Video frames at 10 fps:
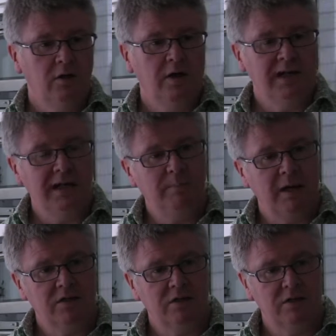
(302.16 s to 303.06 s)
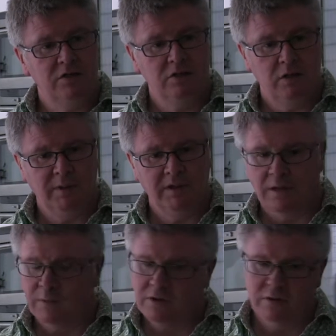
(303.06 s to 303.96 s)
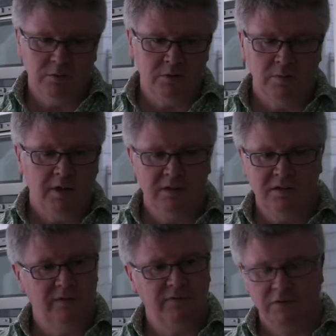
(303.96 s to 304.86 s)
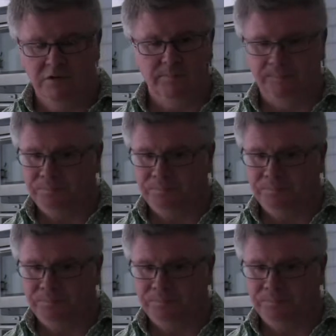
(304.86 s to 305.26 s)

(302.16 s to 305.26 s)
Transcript: know, I came back to, to Dublin. I wanted to do a different